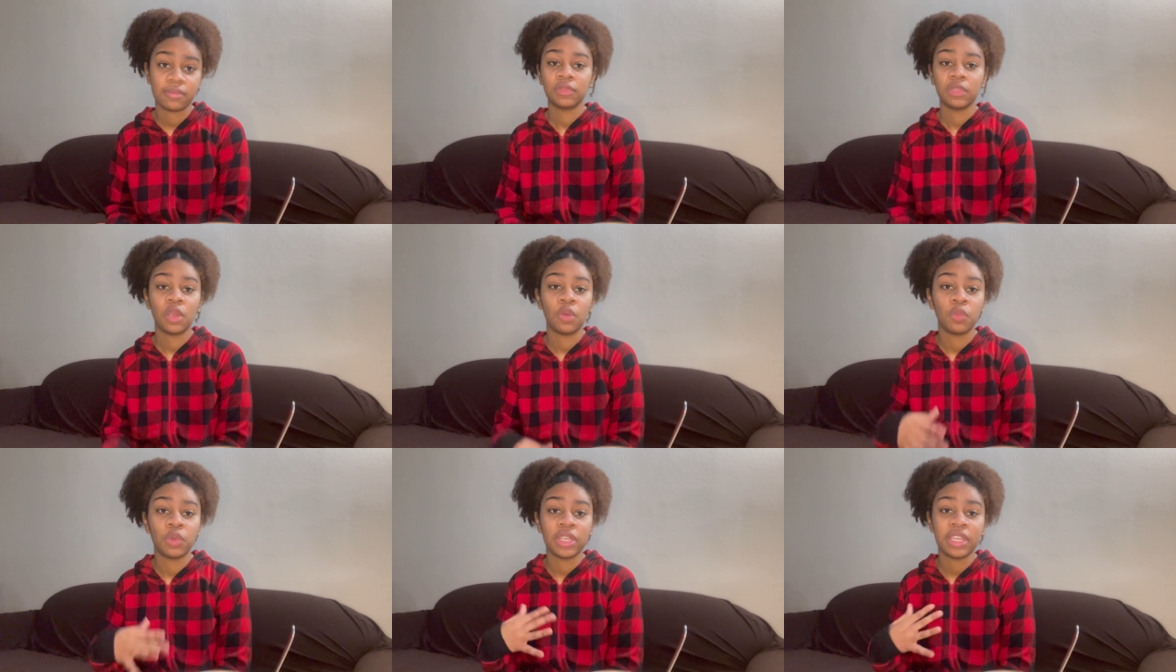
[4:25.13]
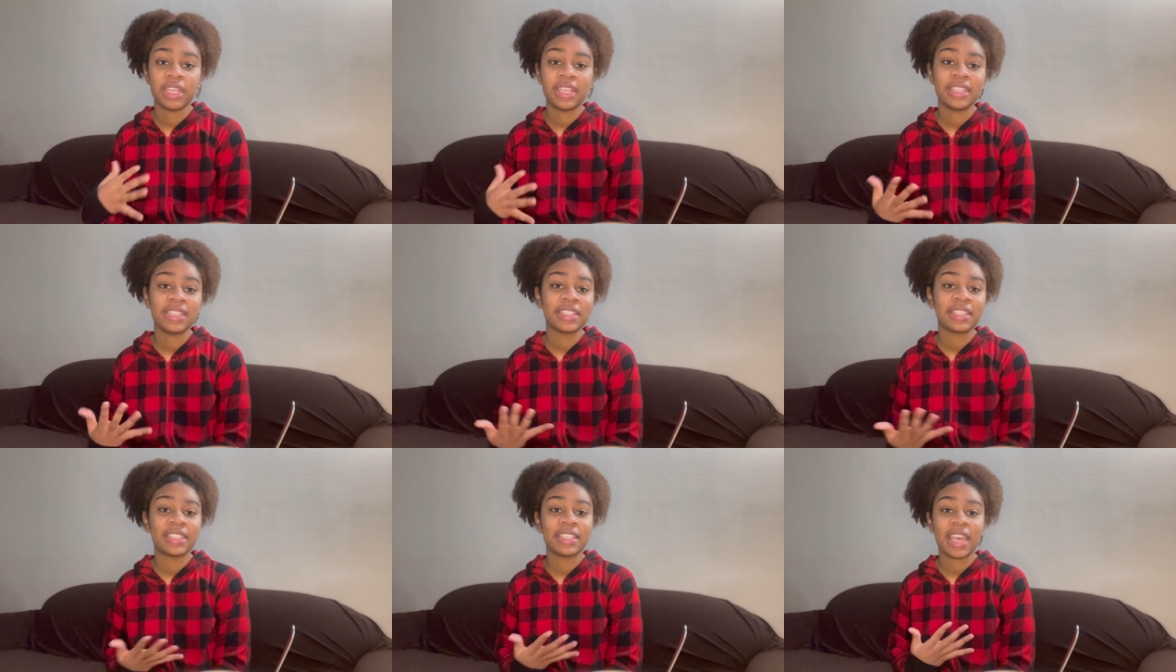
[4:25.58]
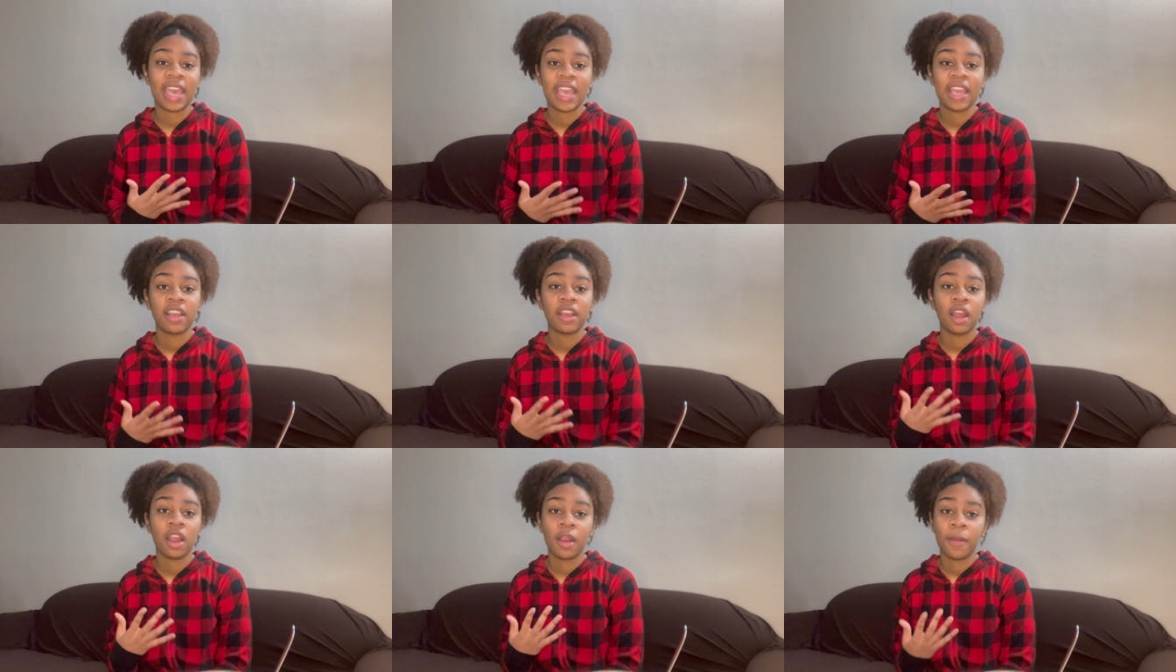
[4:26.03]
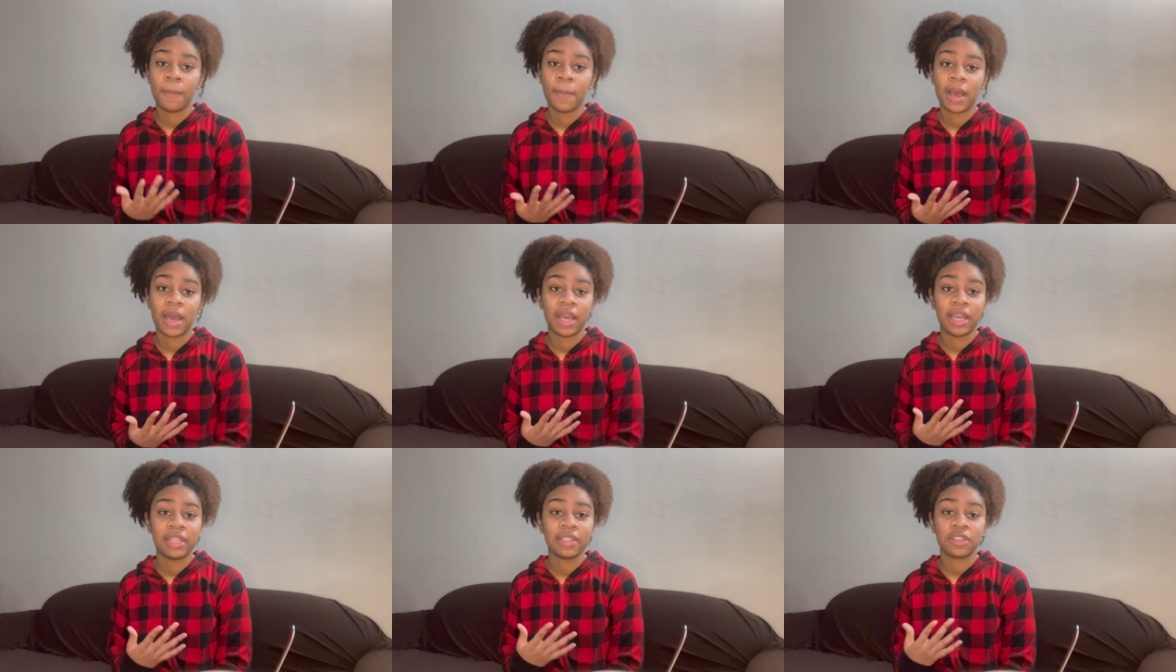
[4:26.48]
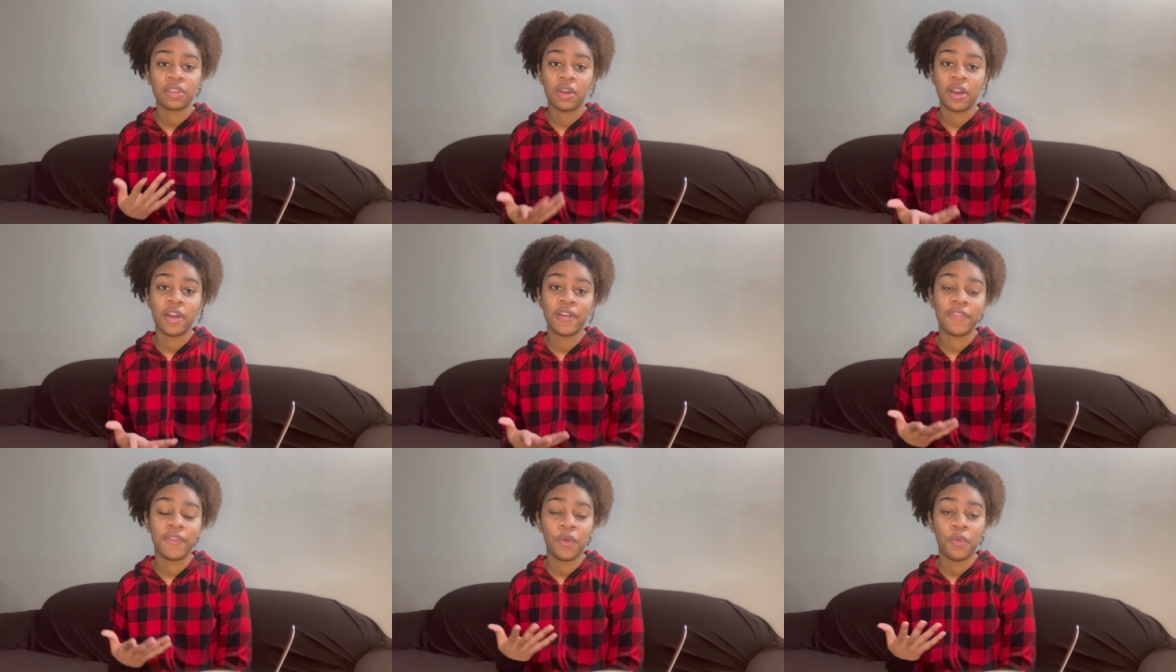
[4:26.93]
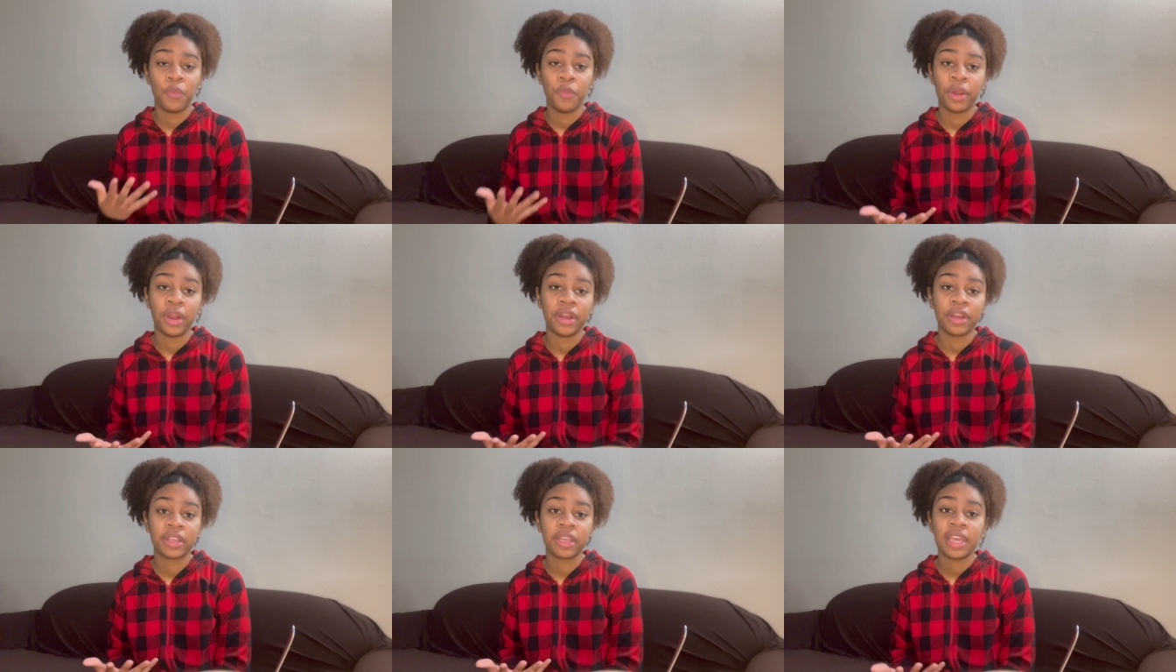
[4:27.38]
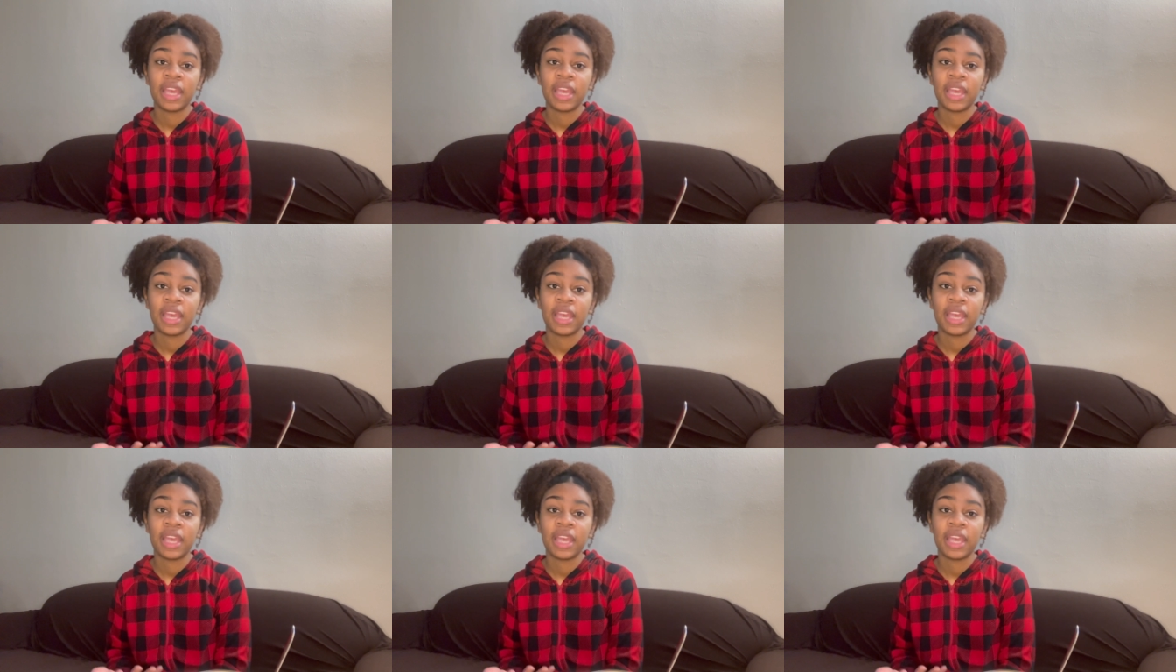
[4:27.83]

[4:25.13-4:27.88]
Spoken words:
We need to take our minds off of work.